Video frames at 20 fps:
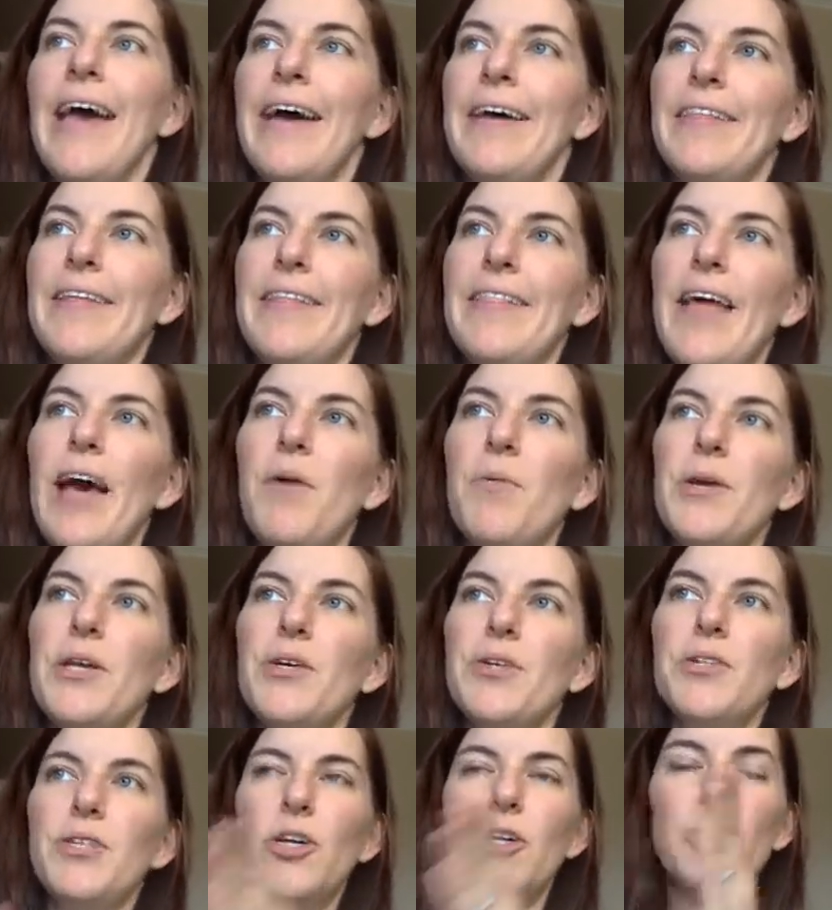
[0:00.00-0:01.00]
and then that way
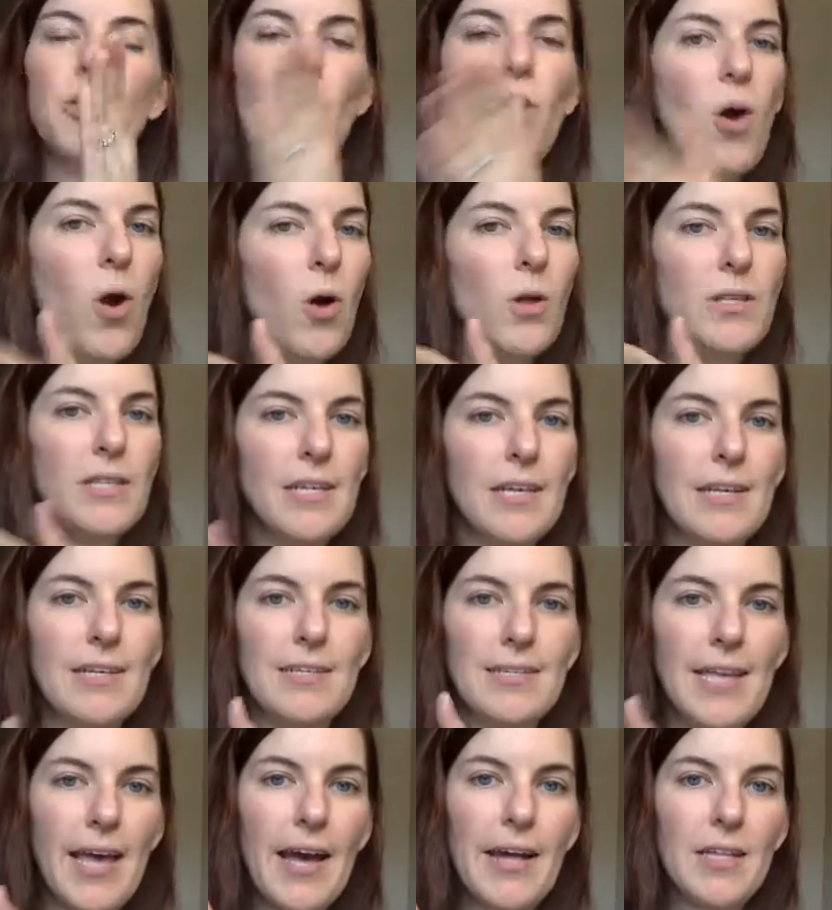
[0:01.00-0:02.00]
you'll know you're holding
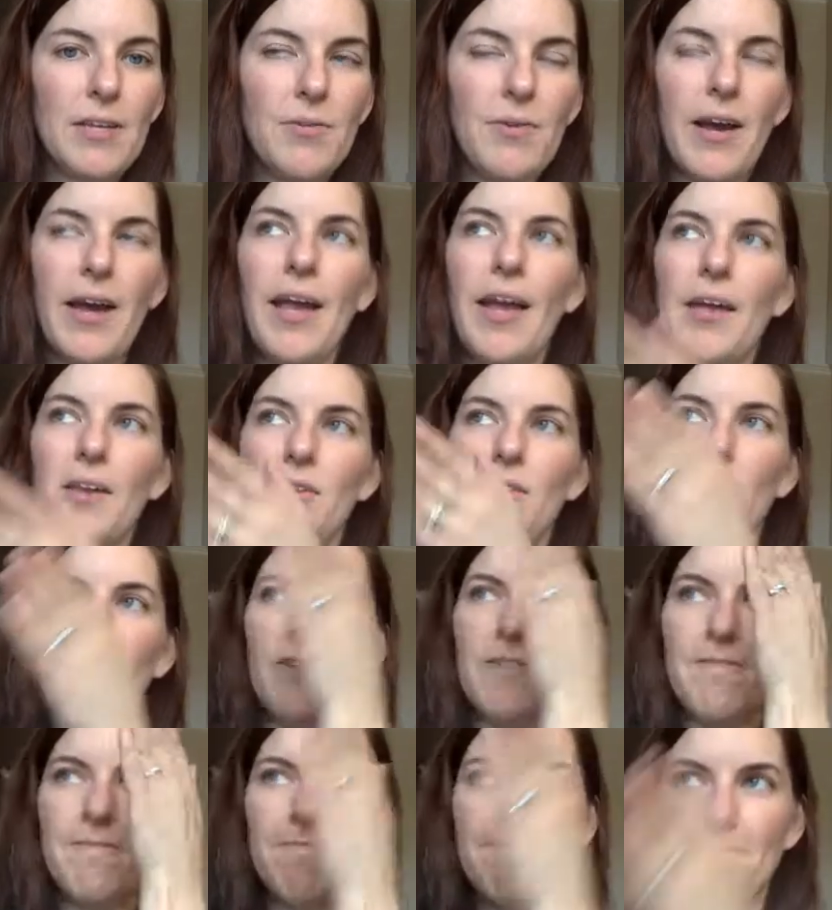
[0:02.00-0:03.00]
exactly right and you
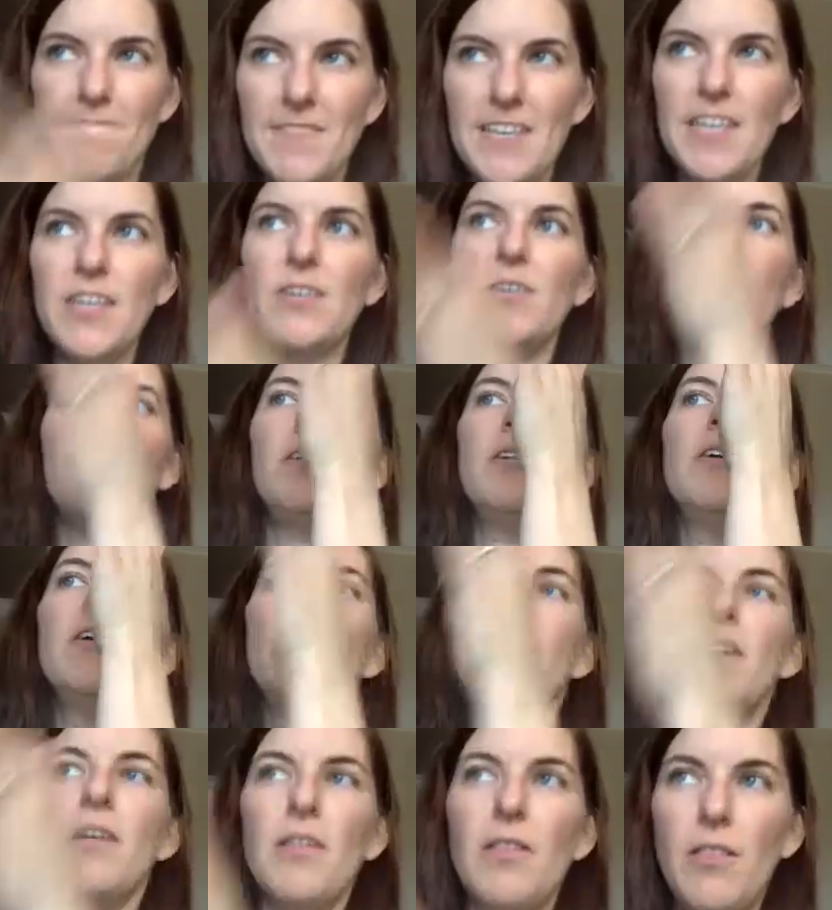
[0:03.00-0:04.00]
can feel
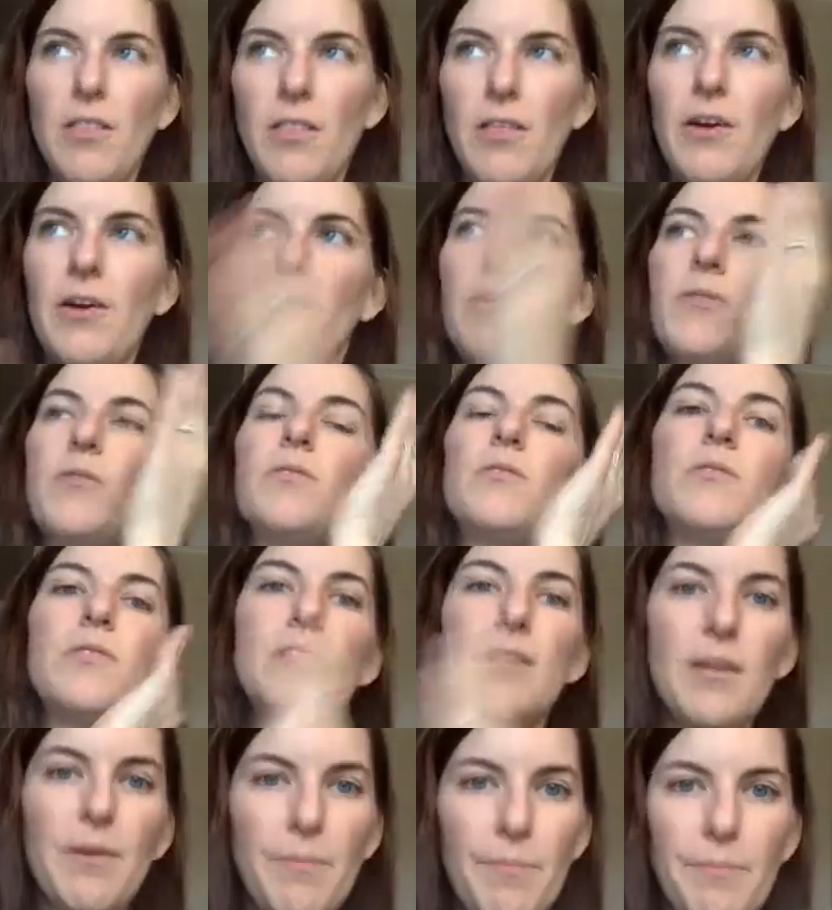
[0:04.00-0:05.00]

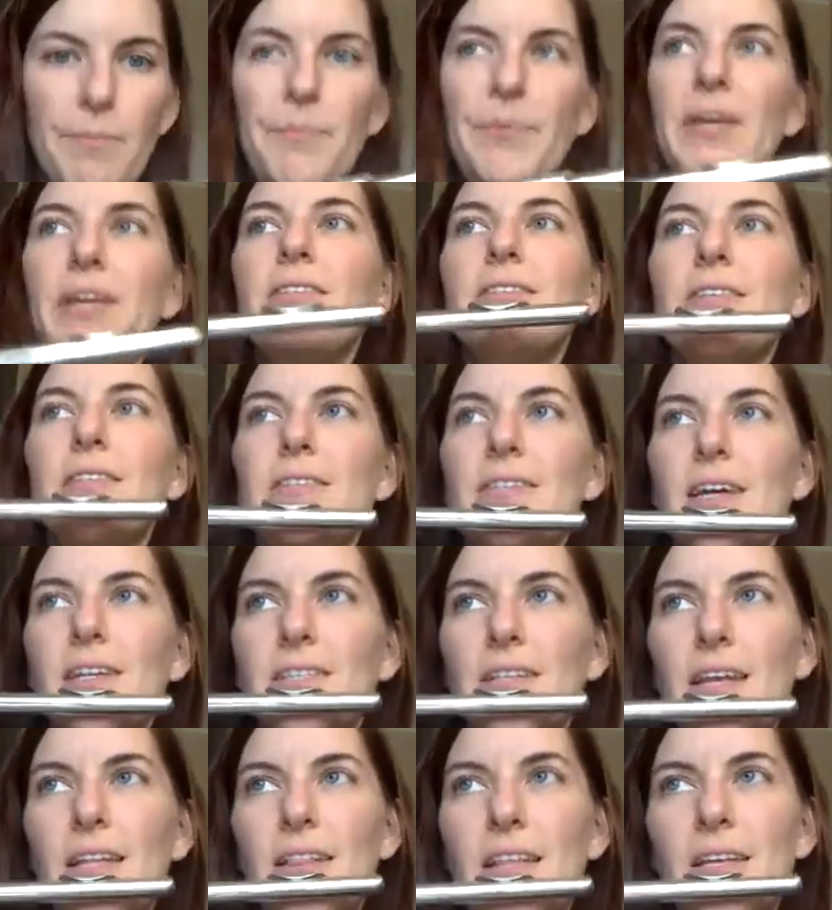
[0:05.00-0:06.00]
those beats. It
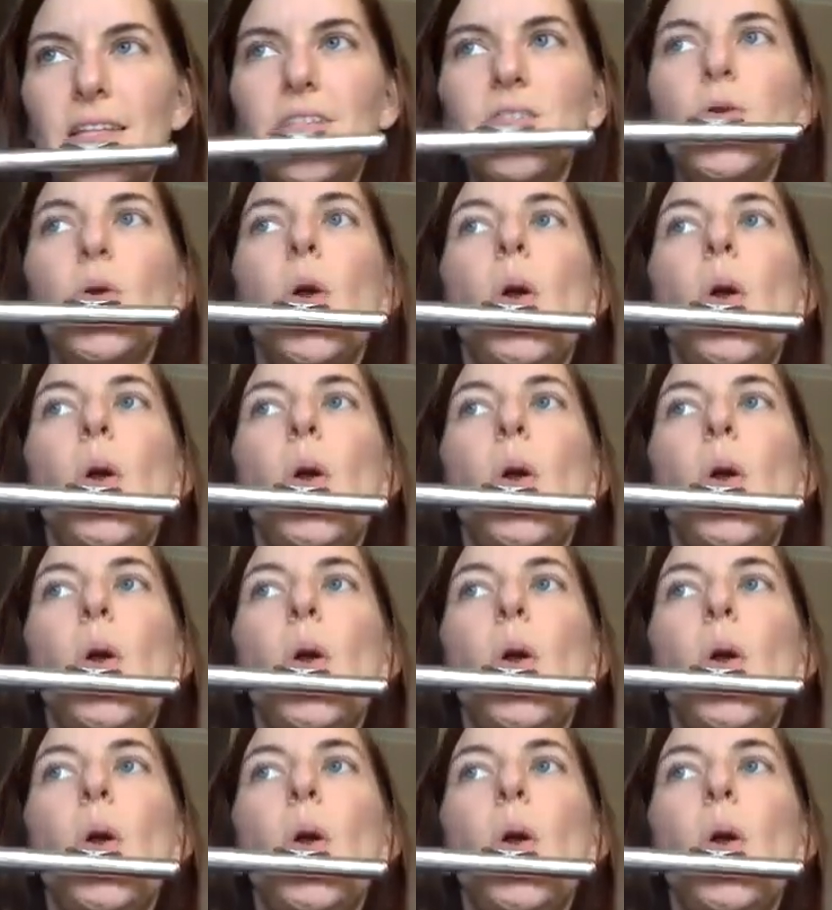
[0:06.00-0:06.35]
sounds like this.